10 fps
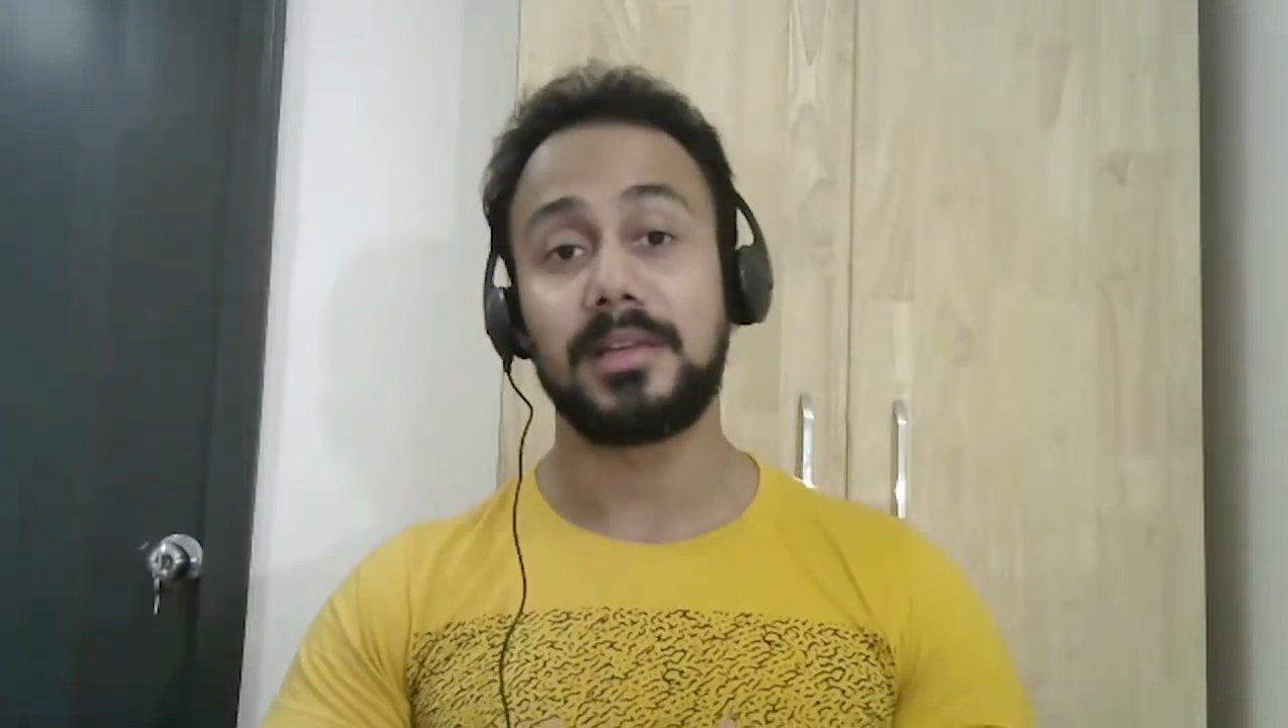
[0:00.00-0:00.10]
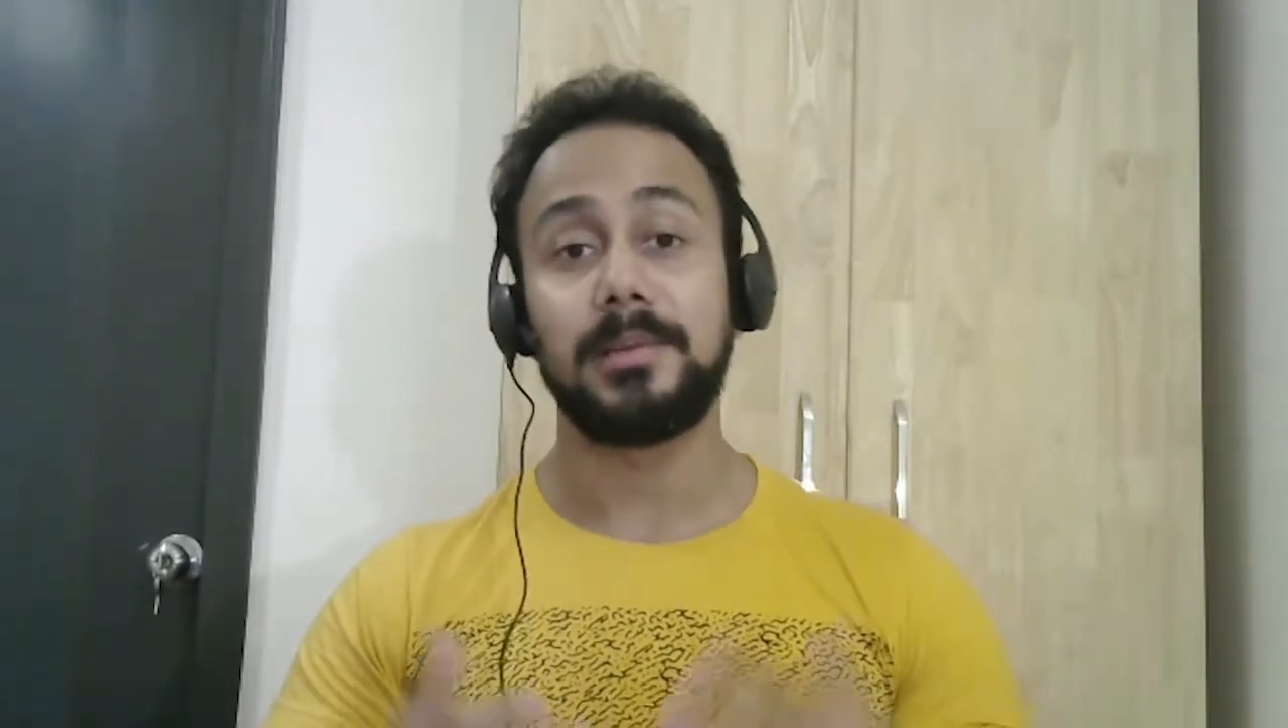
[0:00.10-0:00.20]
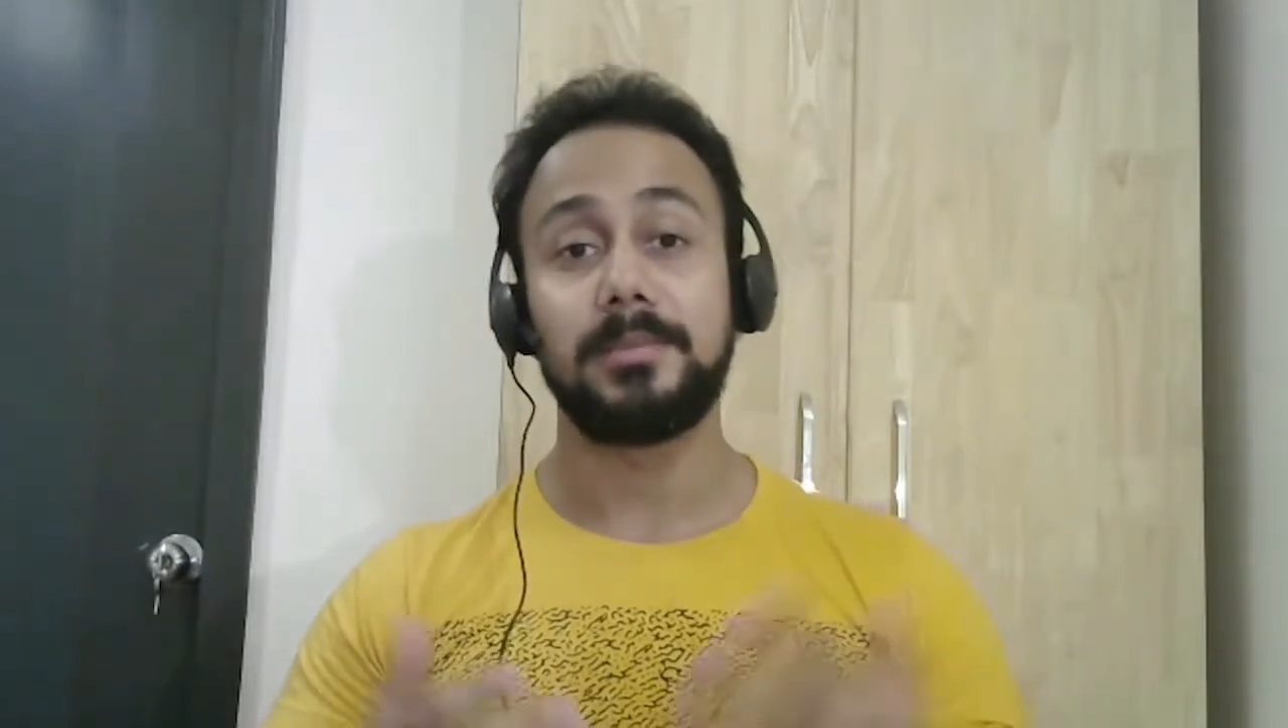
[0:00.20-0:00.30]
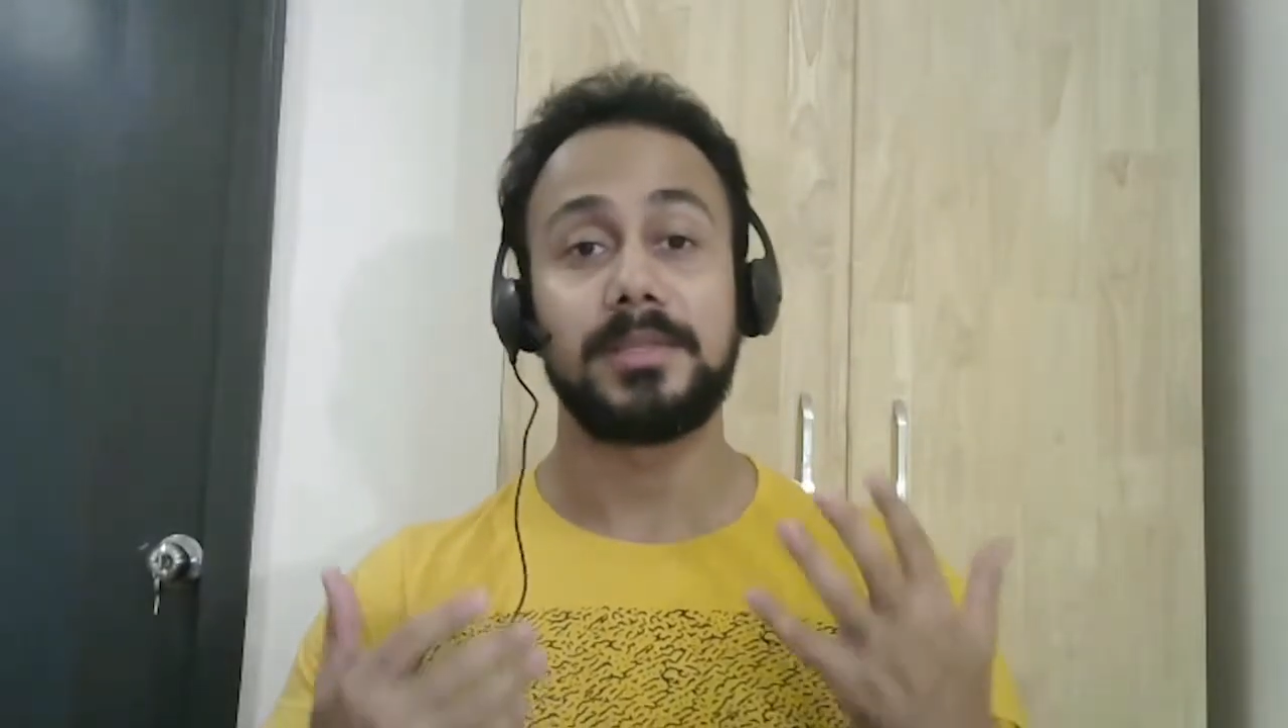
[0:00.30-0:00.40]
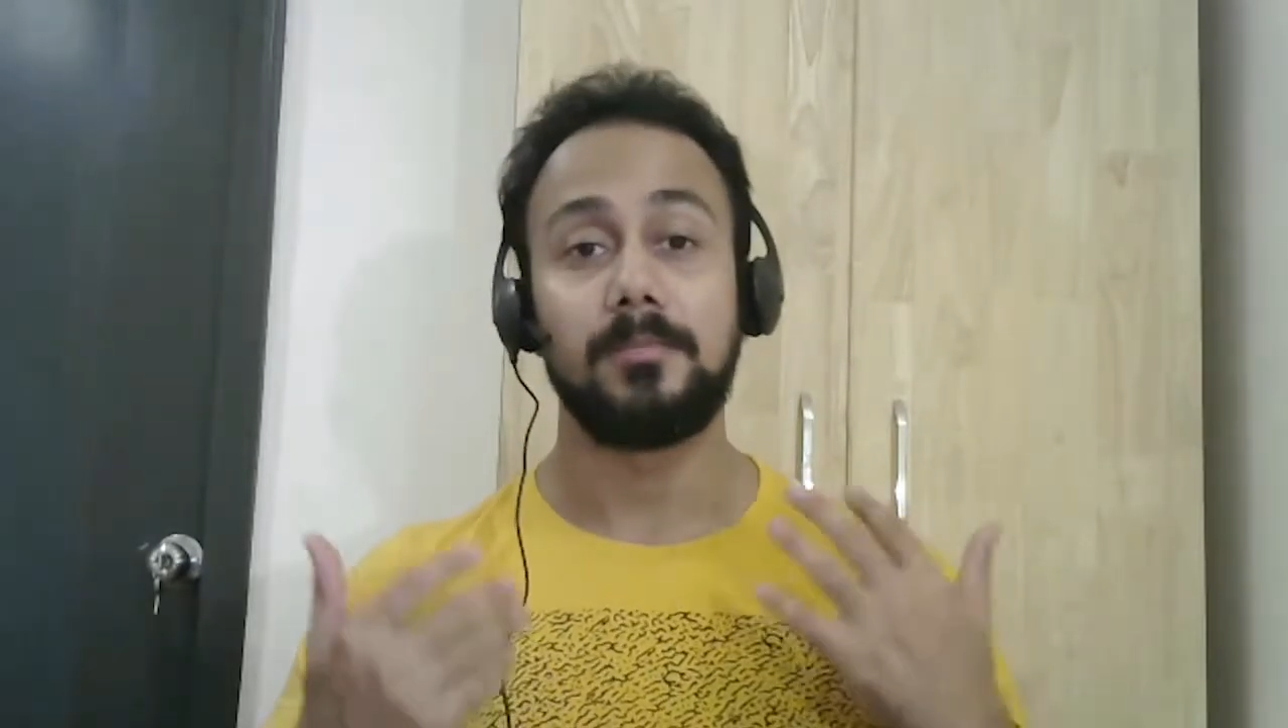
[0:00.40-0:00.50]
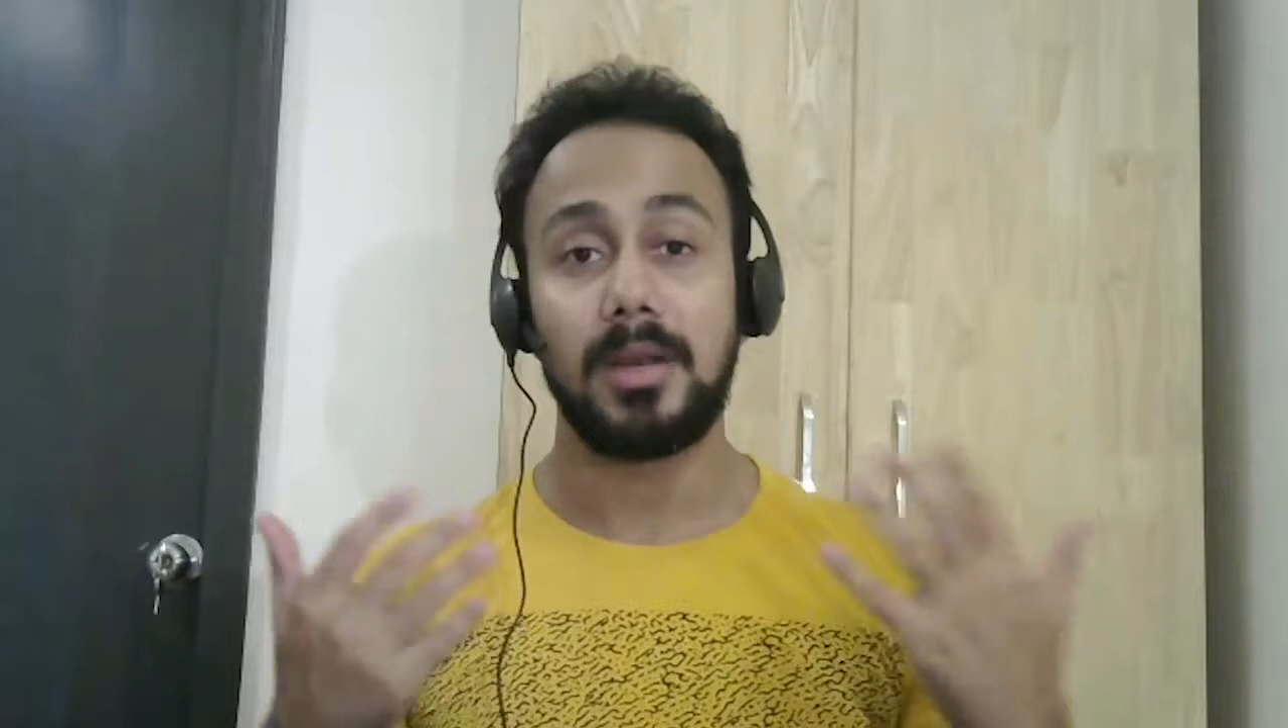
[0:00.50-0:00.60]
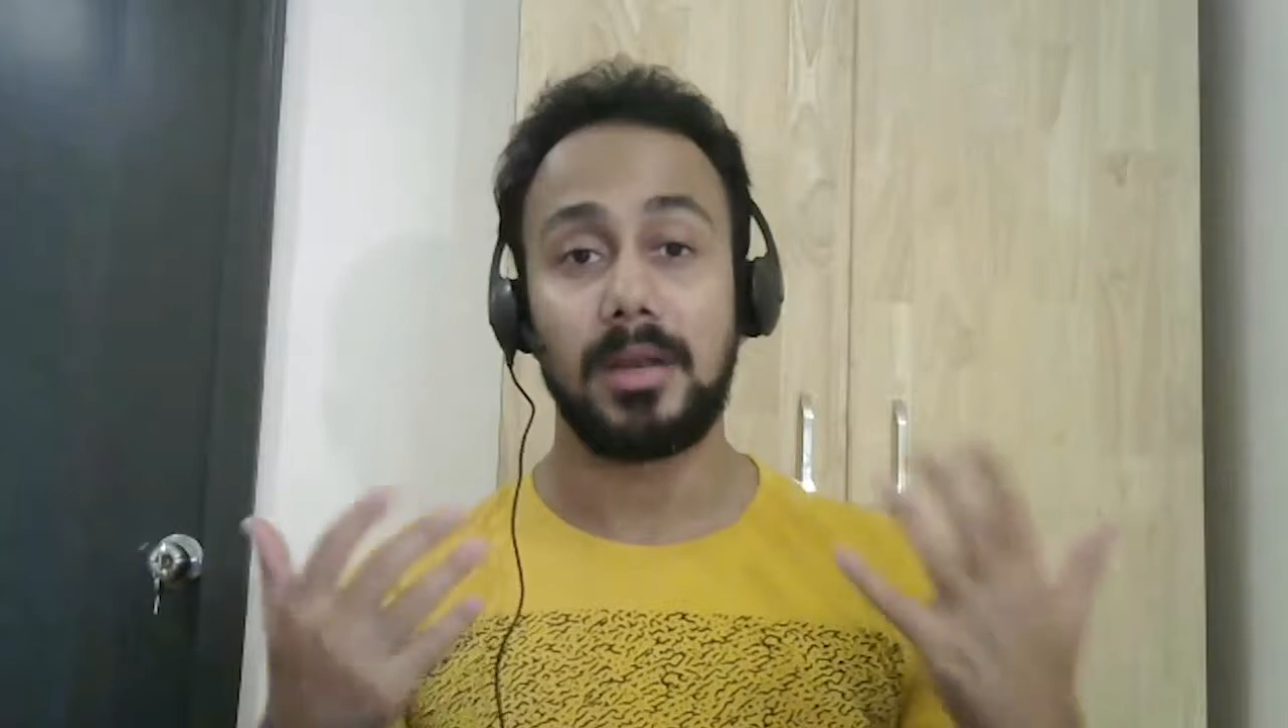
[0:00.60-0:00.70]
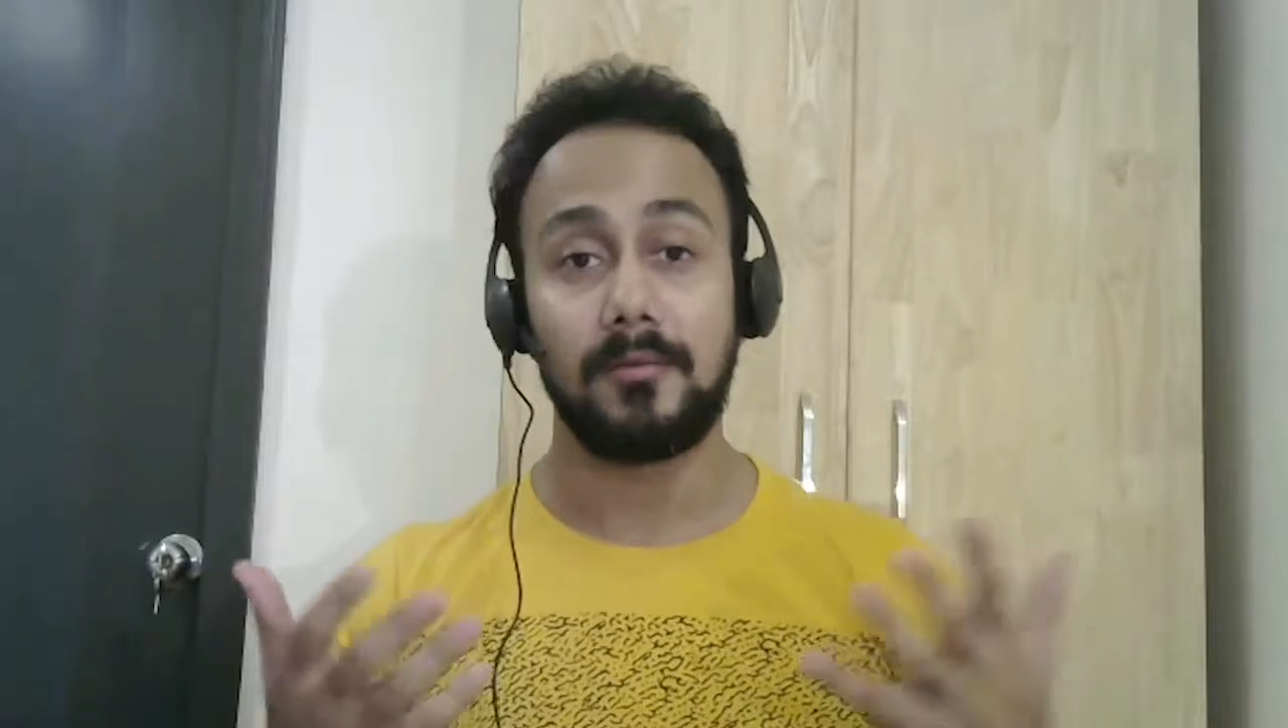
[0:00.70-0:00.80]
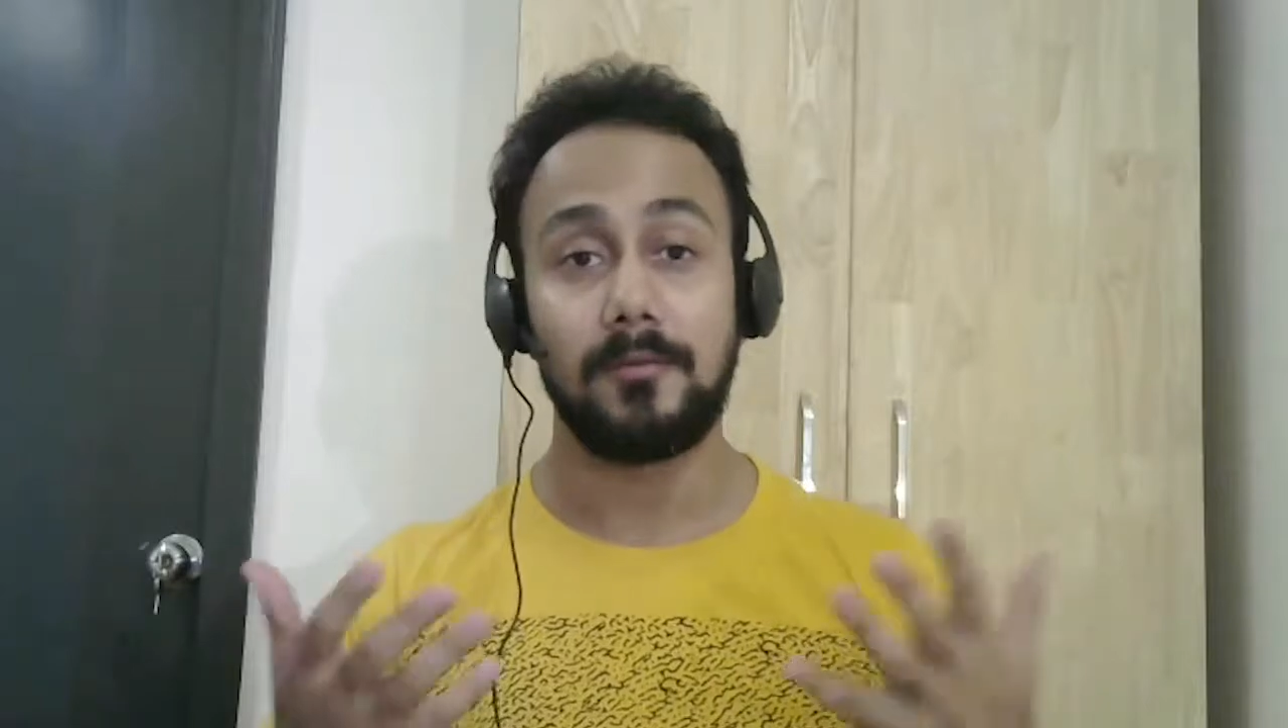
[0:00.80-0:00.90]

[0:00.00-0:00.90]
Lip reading: keeps the blood